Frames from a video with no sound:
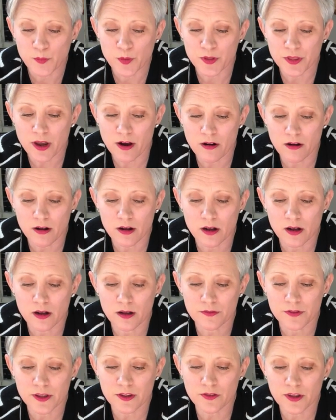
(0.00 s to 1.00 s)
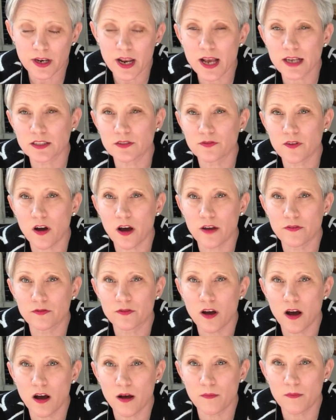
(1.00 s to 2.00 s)
But there are the next five
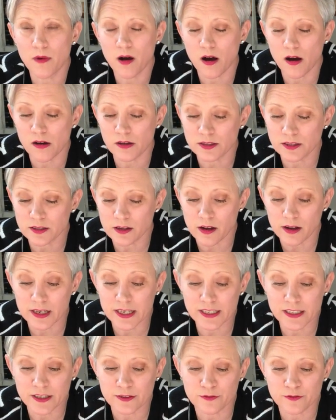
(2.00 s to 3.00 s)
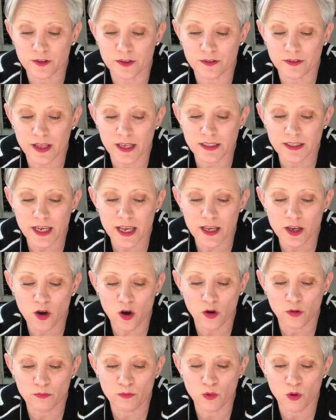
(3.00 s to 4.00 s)
are slightly different. They take
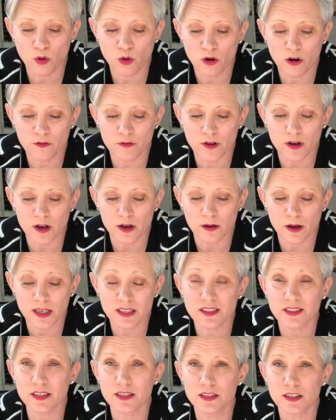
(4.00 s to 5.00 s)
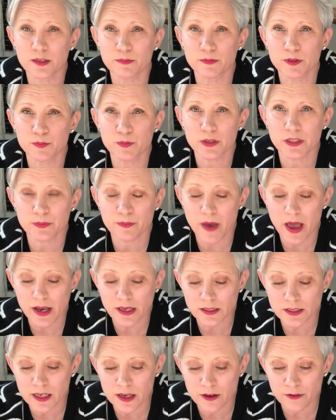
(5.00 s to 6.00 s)
on more of a systems
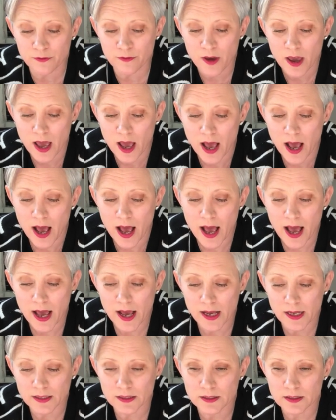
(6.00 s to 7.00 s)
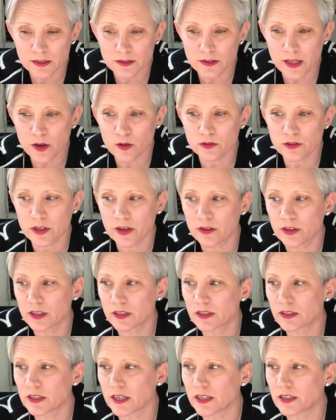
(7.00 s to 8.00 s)
perspective, and they also
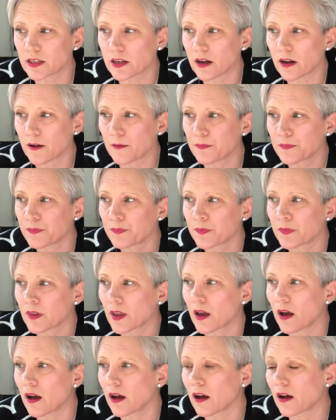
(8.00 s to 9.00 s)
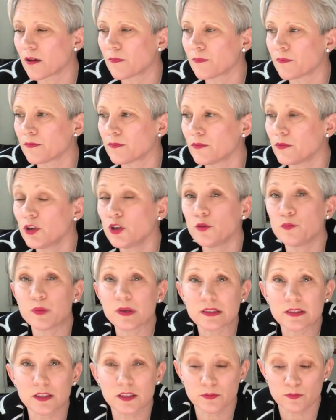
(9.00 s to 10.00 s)
consider new
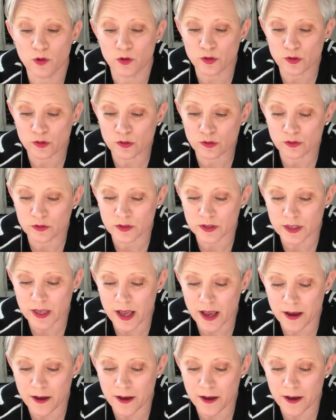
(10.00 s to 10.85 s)
business models,